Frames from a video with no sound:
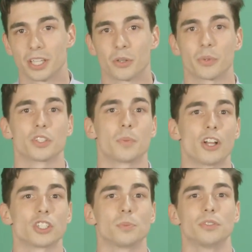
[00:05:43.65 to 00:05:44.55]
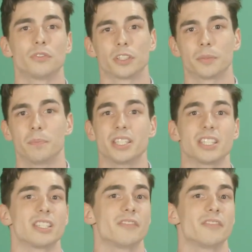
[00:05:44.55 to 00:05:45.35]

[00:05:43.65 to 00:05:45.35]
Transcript: that are responsible for business